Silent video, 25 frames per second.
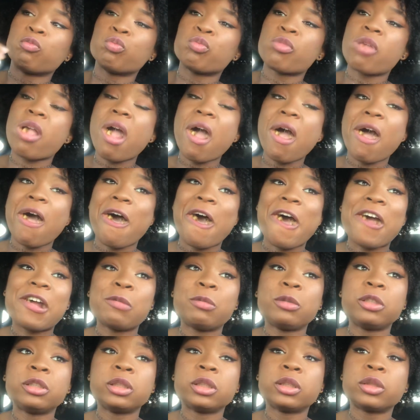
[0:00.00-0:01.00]
yeah,
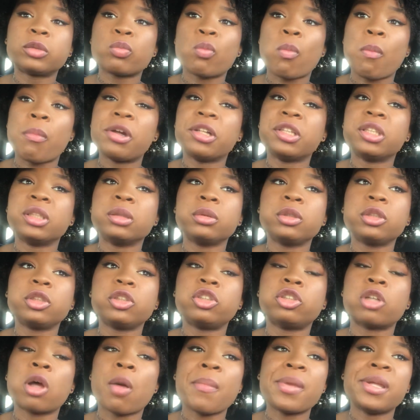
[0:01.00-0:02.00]
but there was
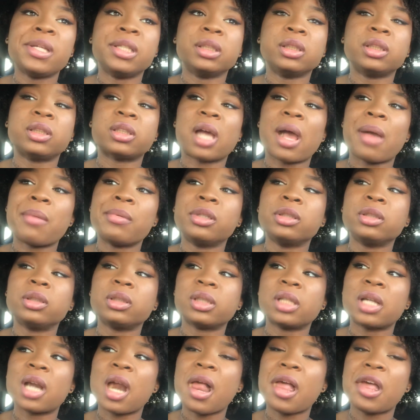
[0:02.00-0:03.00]
just so many assignments,
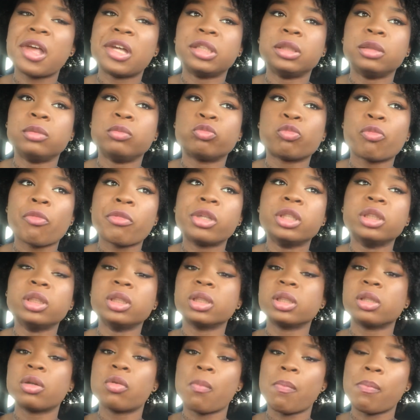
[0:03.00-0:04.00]
and I had, because,
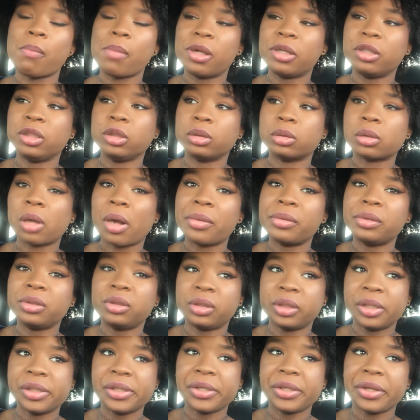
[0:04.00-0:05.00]
like, mind you, I was
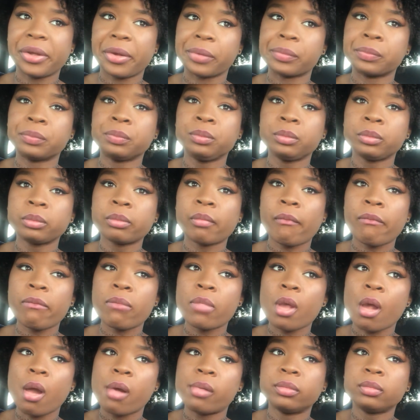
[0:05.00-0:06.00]
taking
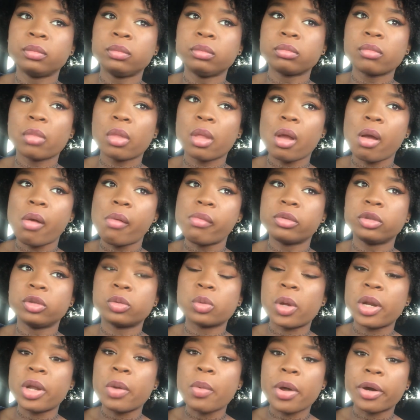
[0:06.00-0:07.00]

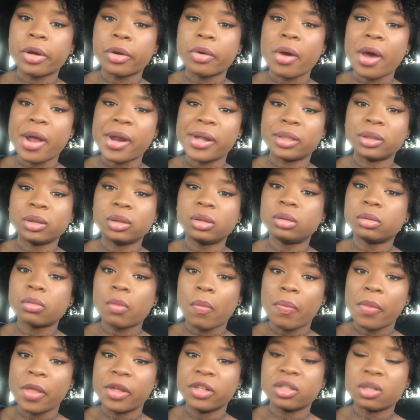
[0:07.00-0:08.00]
21 credits
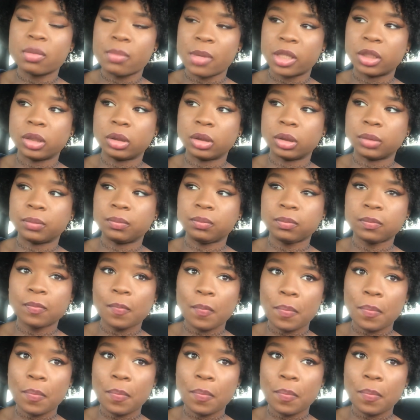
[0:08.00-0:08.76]
this semester,